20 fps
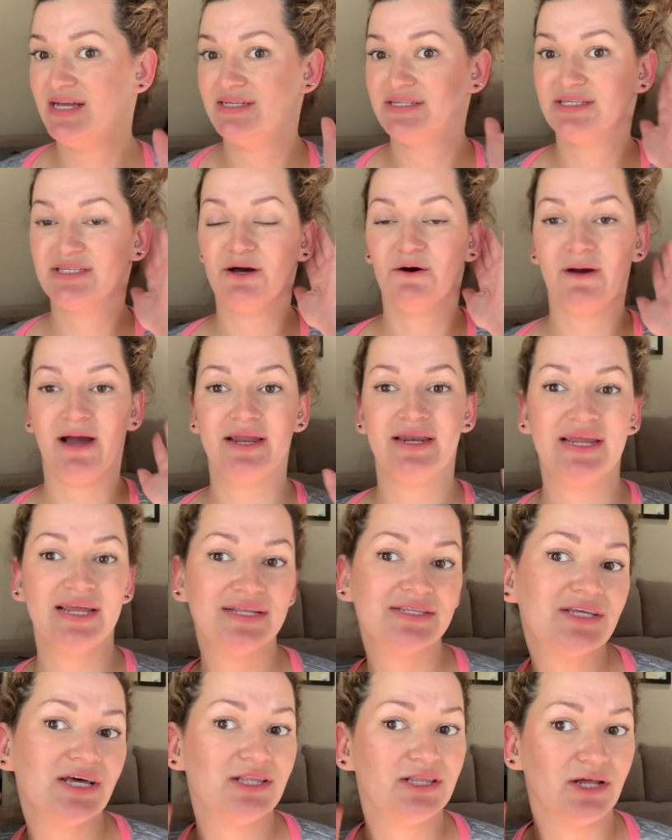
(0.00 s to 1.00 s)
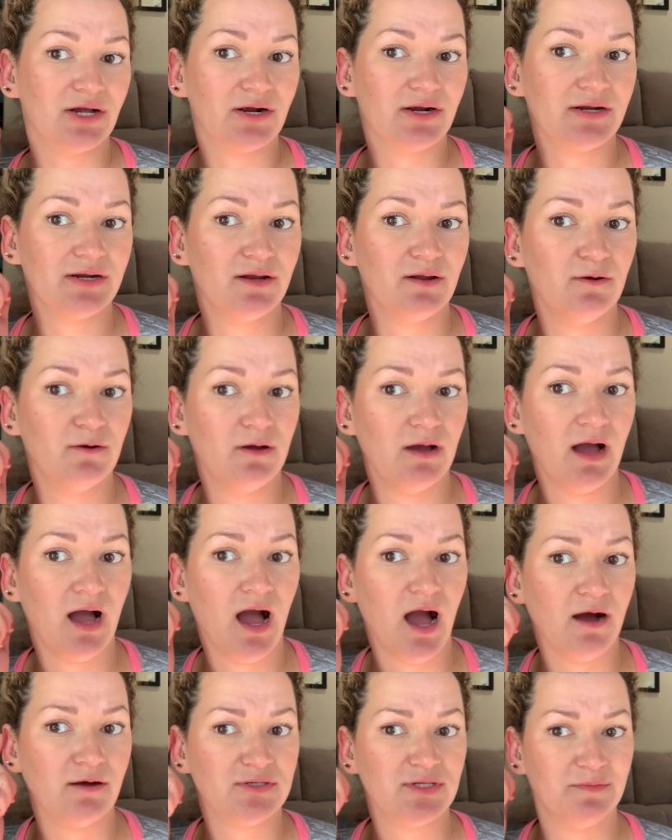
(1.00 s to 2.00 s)
So I need to learn
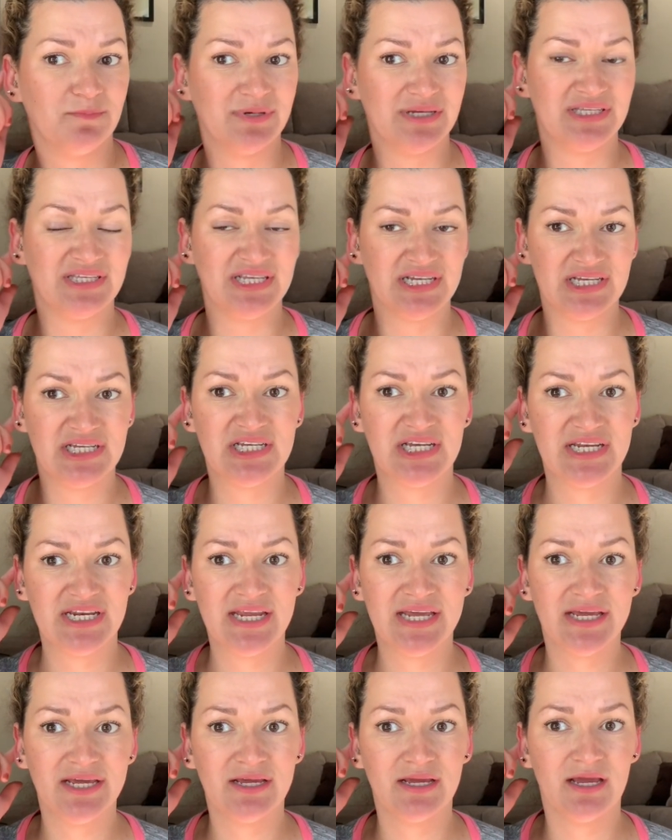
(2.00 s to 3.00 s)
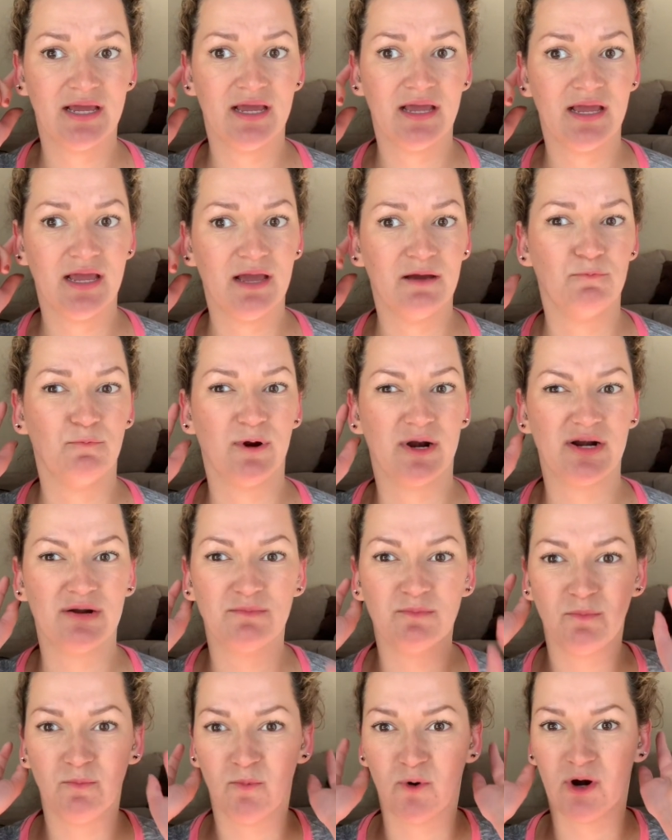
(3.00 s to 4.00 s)
how to position it and where
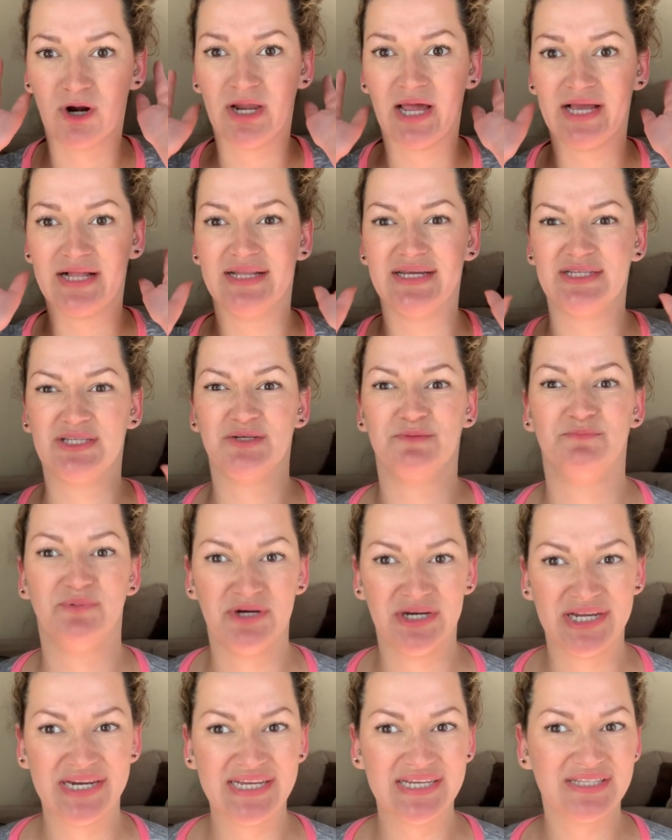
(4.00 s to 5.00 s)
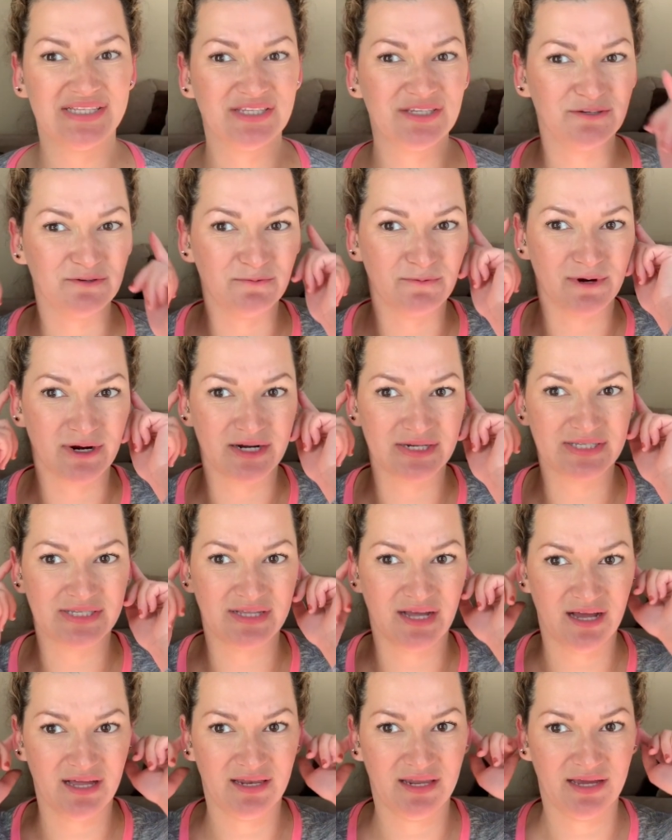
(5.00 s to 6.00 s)
more likely to put it so where it's
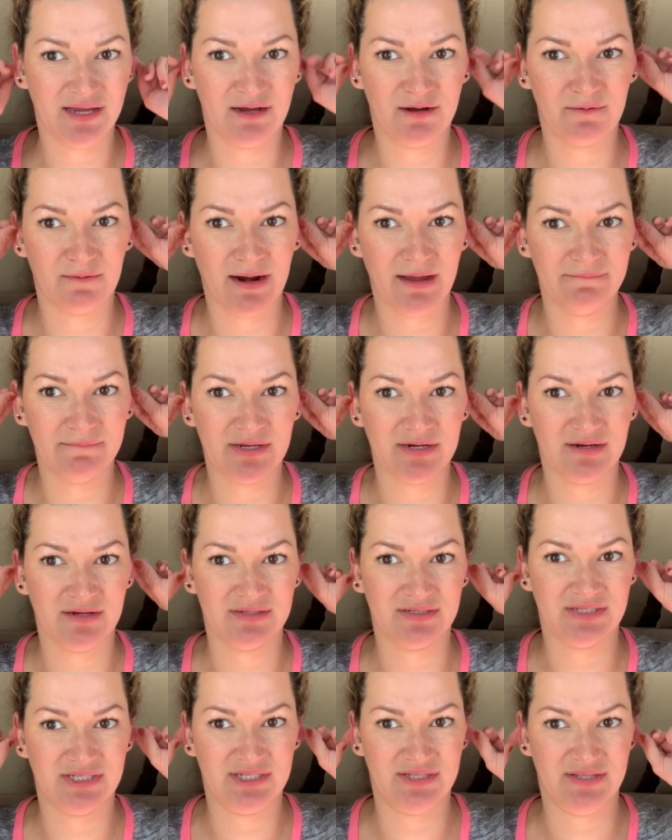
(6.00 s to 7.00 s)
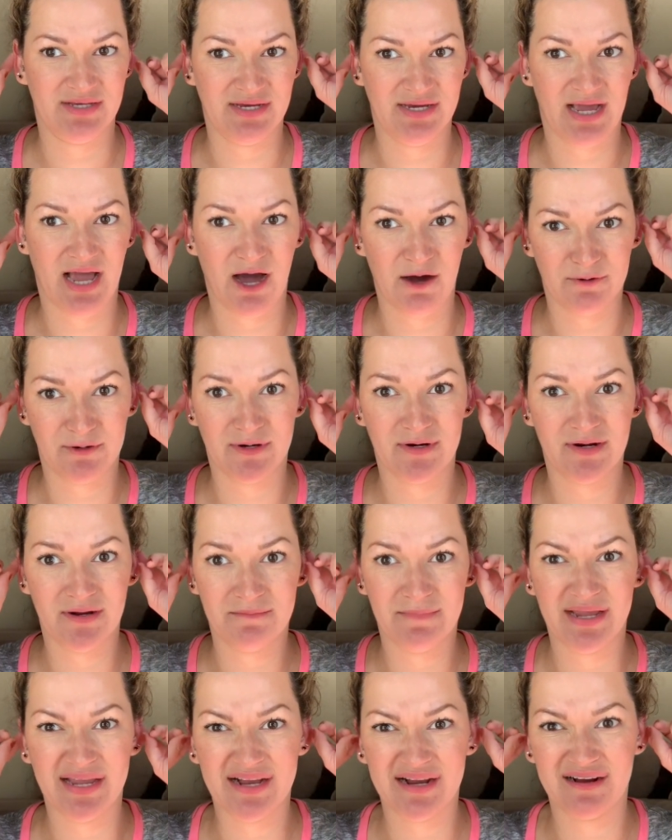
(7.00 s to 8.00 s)
not like grabbing onto the outer of
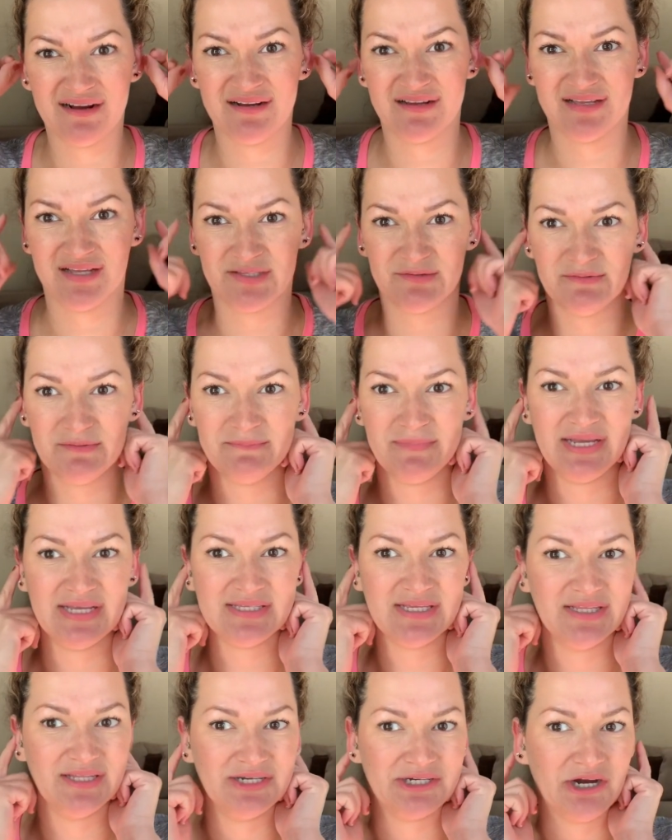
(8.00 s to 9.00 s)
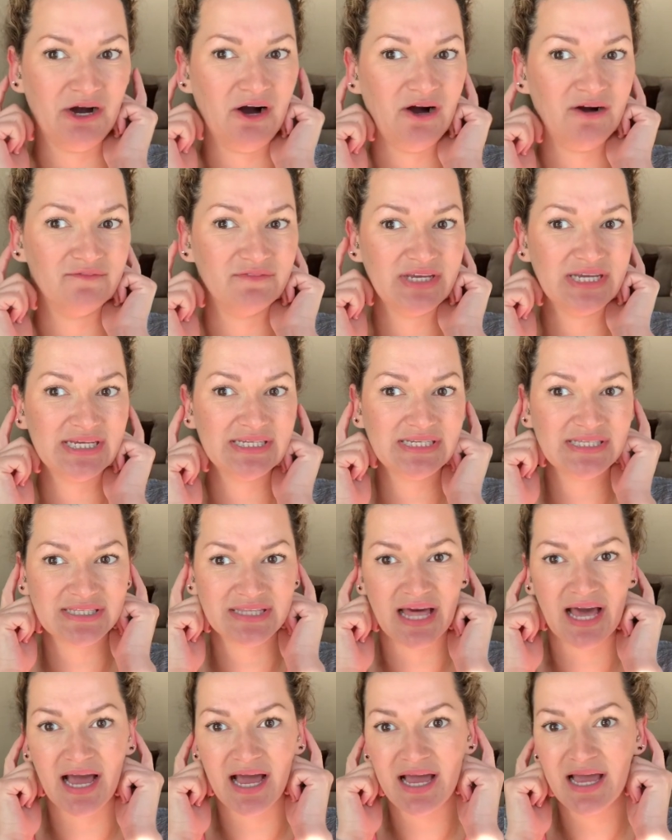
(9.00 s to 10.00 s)
my ear, and that's what makes it look obvious
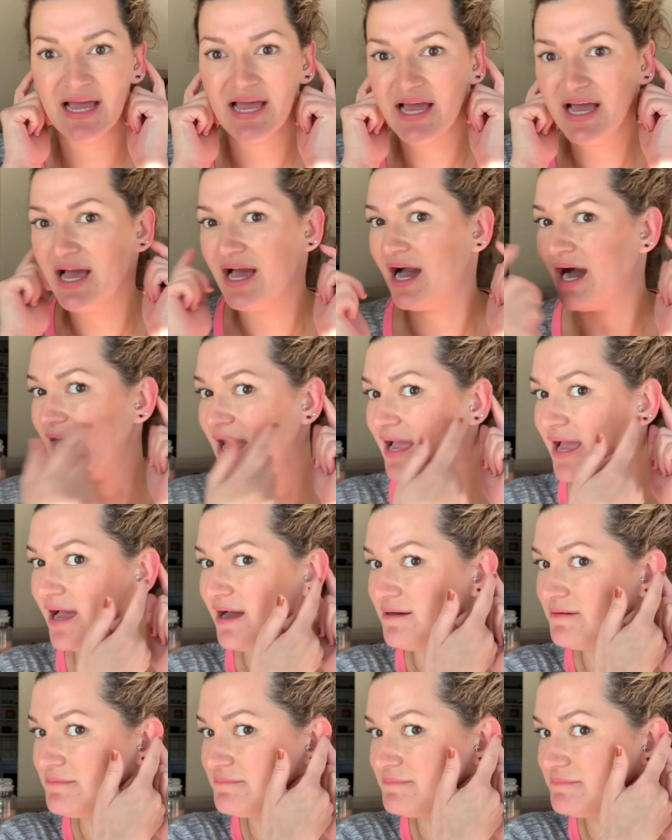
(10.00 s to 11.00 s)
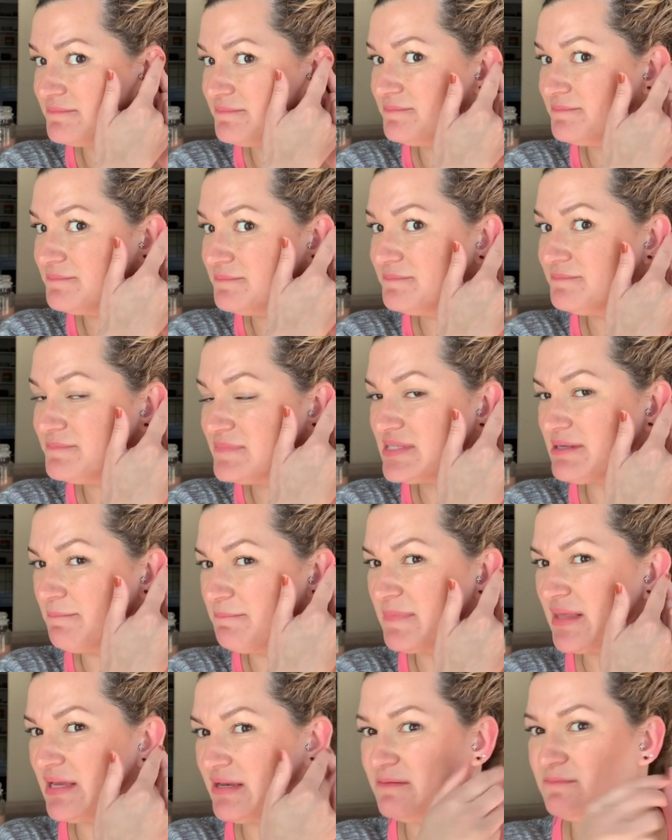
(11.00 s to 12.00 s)
that I have
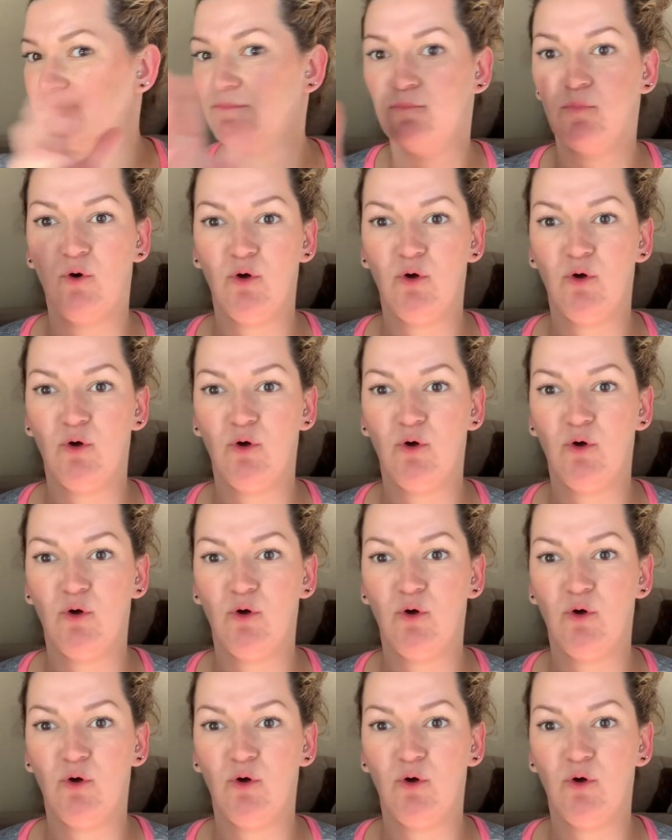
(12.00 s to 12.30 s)
something